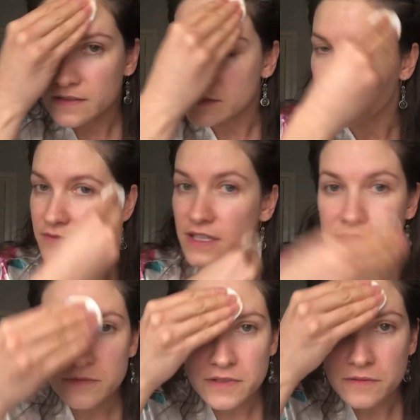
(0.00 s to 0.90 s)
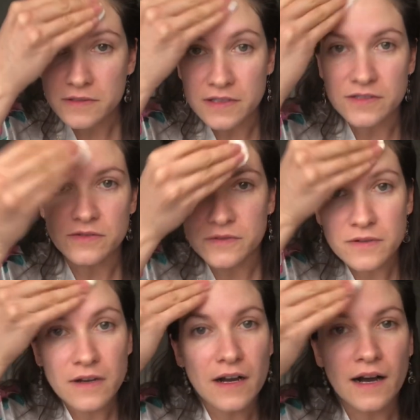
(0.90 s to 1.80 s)
if that's what you want to do,
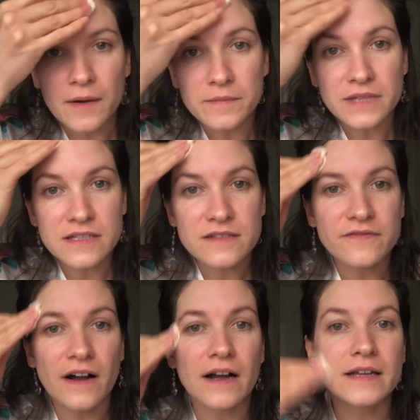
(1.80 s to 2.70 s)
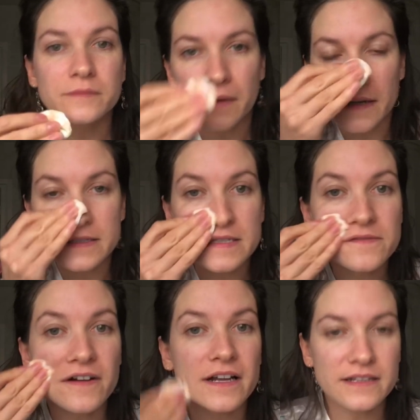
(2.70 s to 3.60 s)
that's fine, but I just
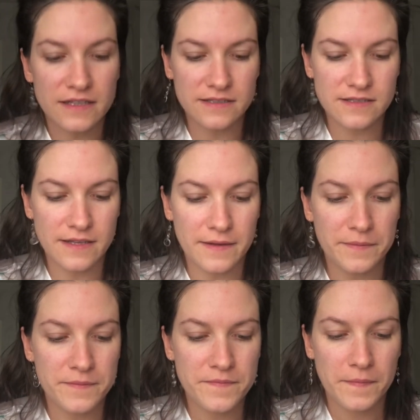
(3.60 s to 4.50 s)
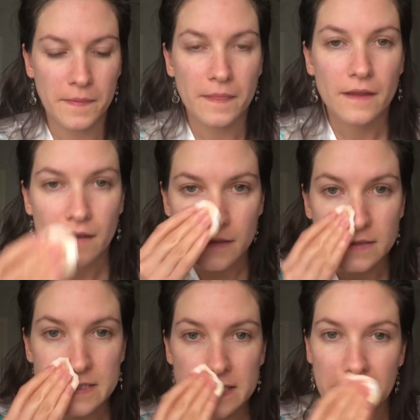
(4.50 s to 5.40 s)
find that the
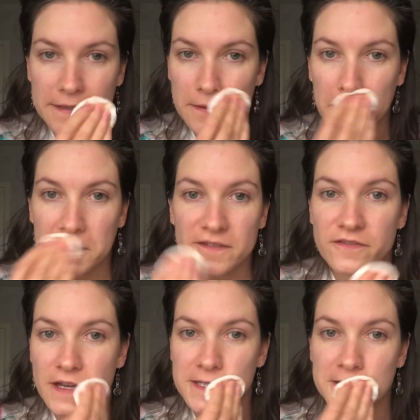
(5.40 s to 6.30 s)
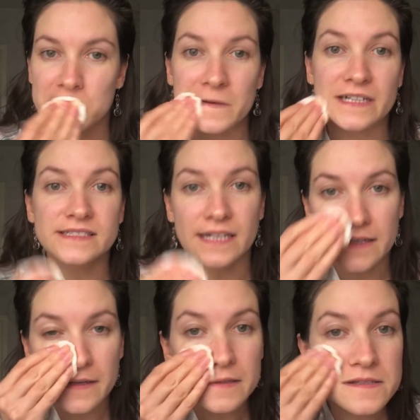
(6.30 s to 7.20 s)
skin on your face is quite
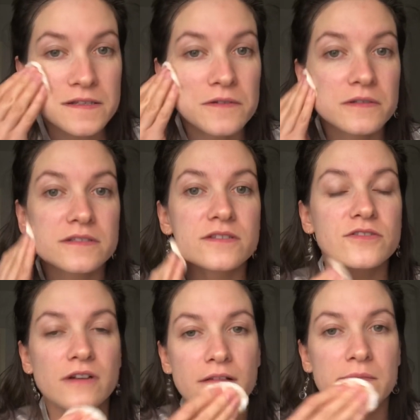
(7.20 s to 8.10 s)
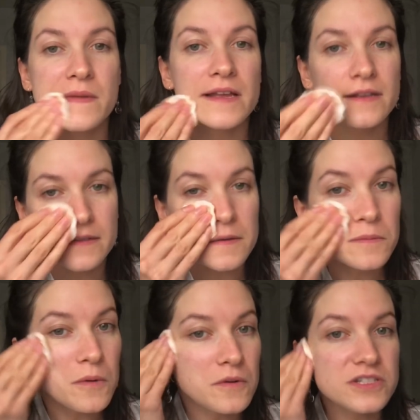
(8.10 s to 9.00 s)
delicate, so you want to try and be a little
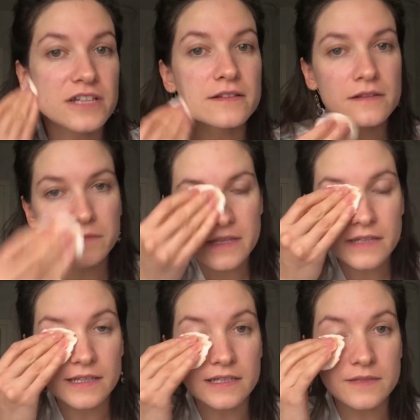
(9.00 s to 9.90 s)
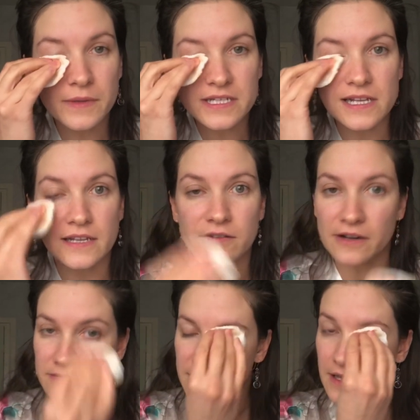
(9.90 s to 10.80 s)
more gentle with it, especially
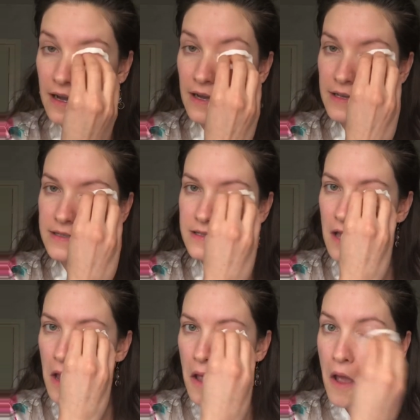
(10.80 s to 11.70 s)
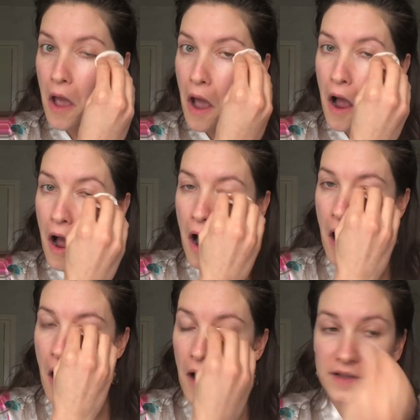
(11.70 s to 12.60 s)
around the eyes,
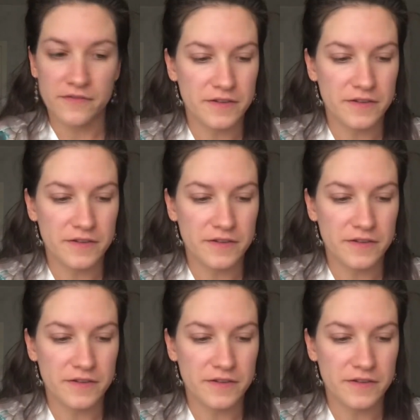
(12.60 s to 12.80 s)
if you don't